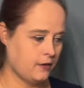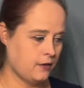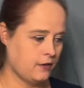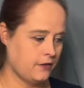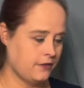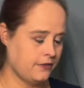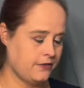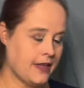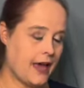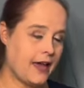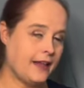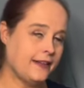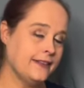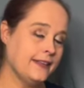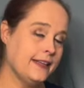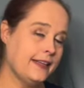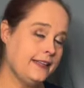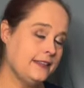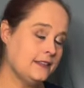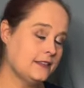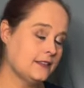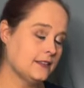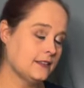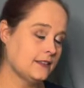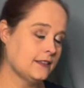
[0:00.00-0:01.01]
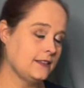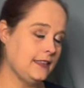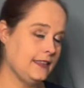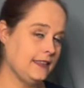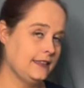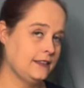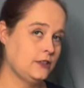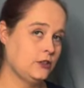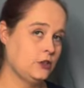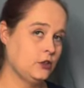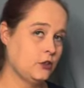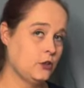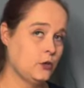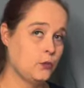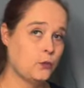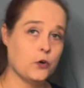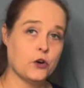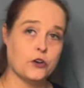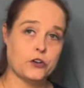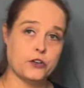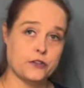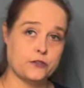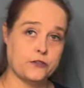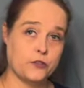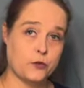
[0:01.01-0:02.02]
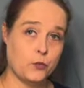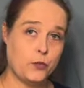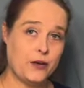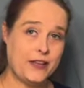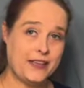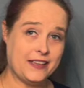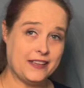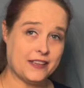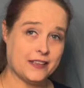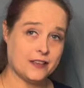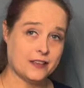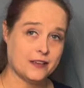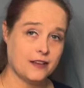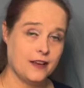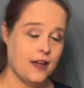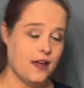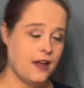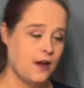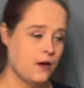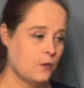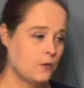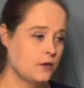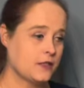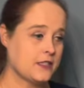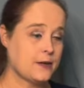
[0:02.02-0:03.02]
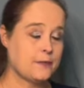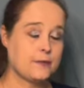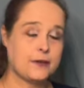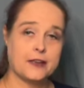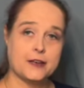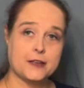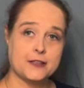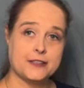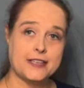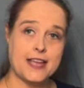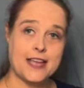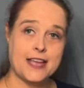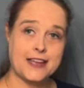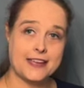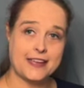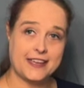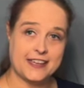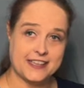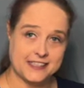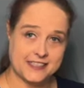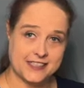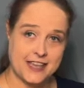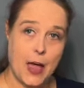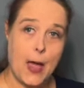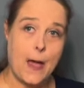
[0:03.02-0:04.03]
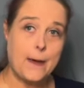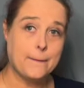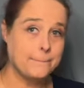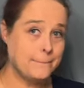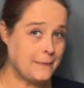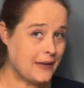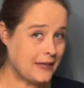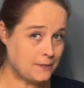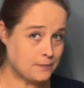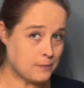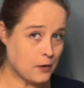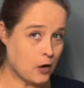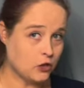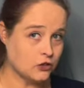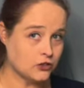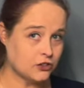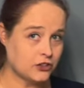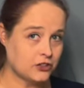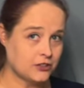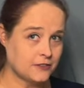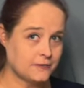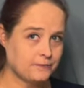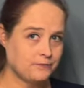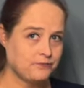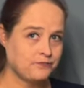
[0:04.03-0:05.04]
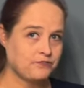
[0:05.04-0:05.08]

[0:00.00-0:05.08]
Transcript: that leads us into the word of the week, which I'm going to take is meatballs.